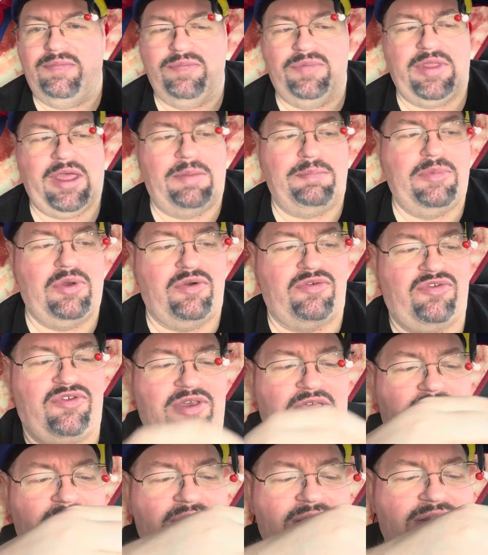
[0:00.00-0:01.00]
That milk
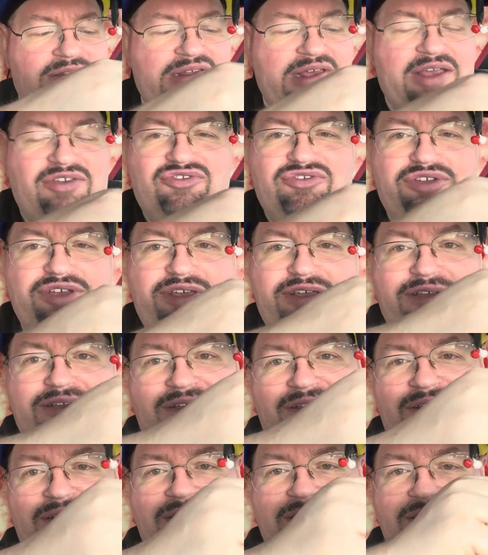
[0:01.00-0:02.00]
tea, it's actually
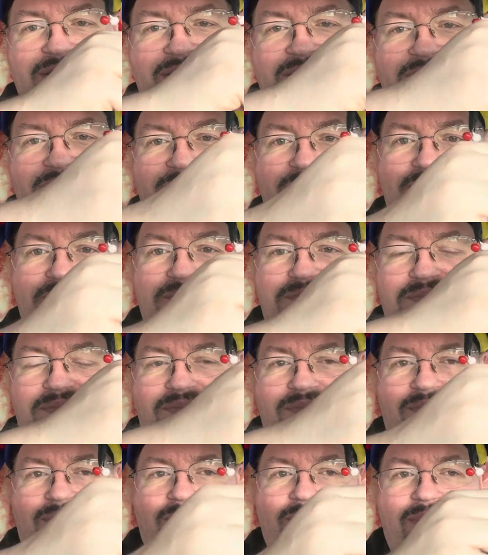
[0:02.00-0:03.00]

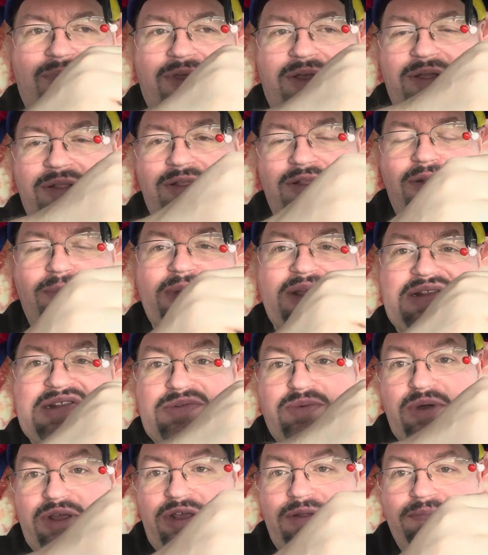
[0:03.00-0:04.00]
a little bit
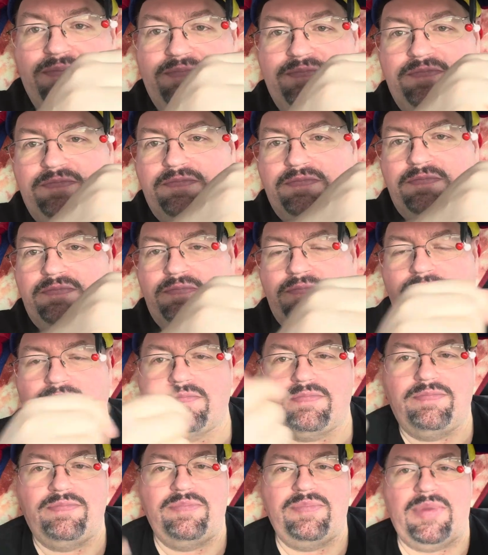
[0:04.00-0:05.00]
sweet.
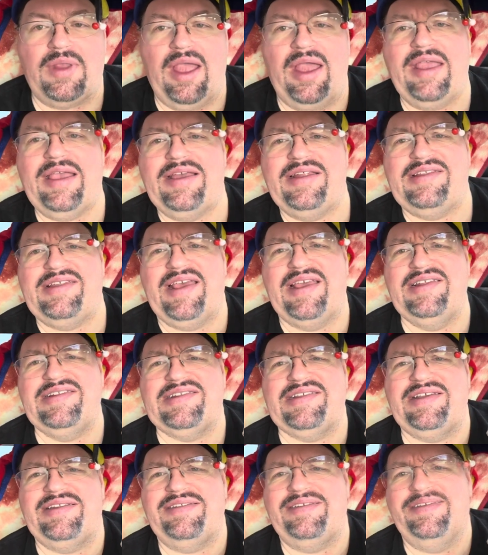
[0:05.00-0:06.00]
I can
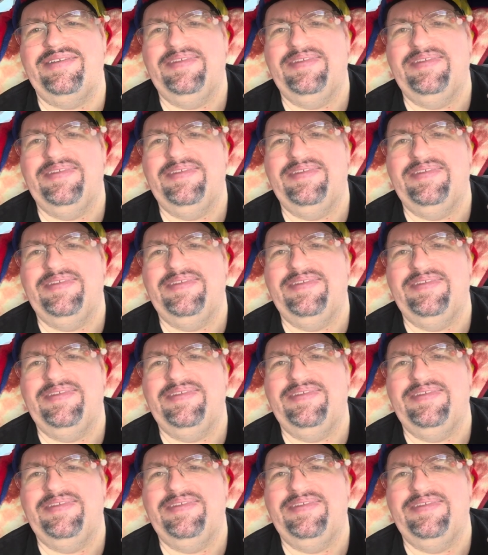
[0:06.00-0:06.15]
taste it.